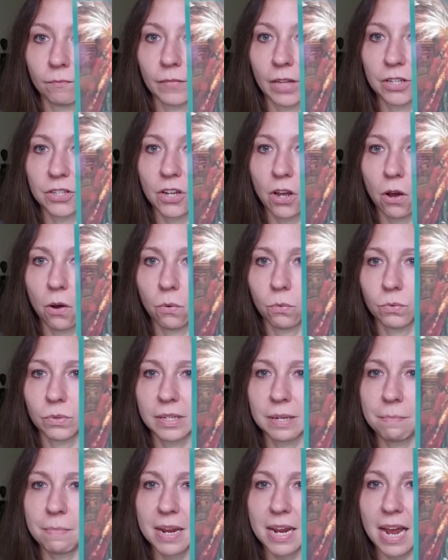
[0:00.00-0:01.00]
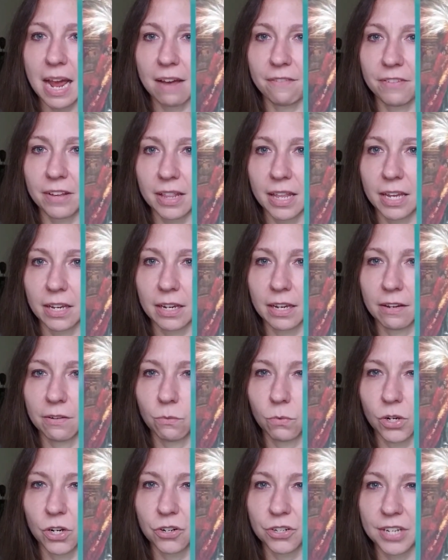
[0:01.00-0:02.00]
So to me, I feel like
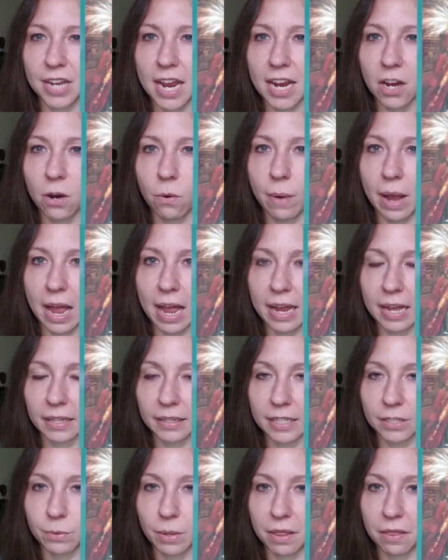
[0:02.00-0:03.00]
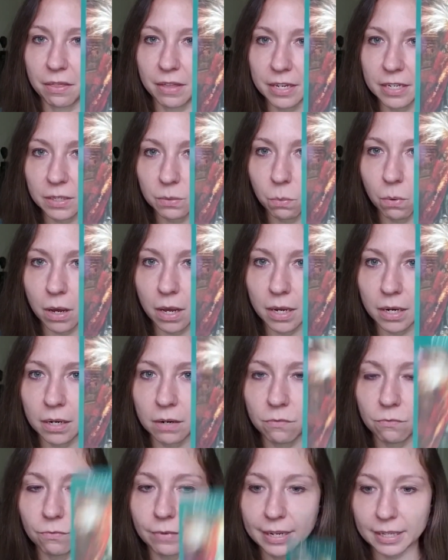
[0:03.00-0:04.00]
your takeaway, at least with this
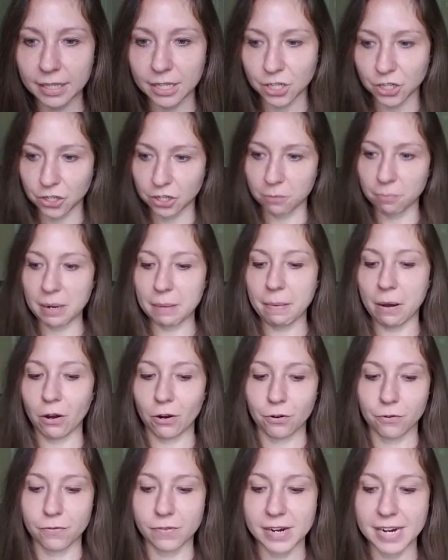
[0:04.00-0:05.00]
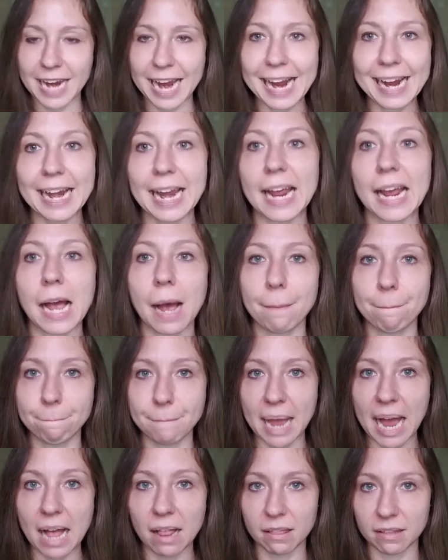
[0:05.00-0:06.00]
one, really should be about creating a
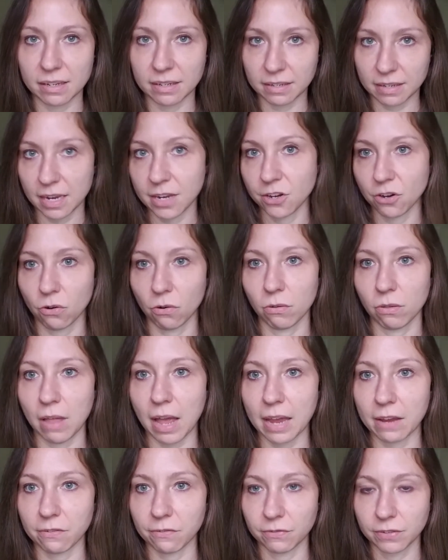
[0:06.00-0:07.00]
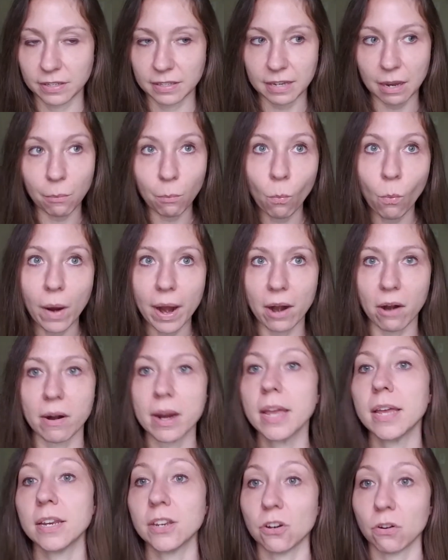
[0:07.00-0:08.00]
balance in your life, somewhere
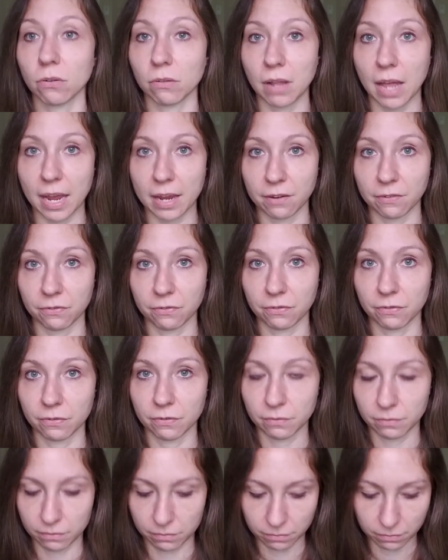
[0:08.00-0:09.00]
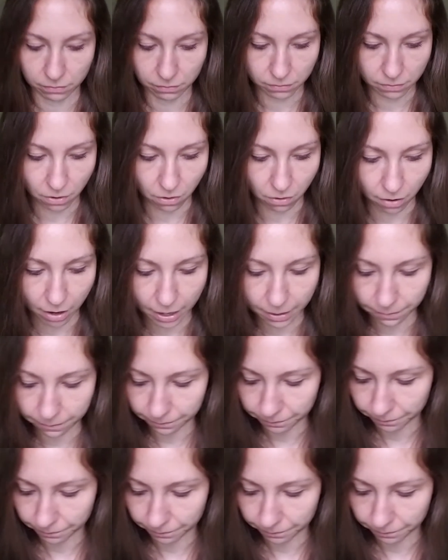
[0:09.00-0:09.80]
in your life. All right.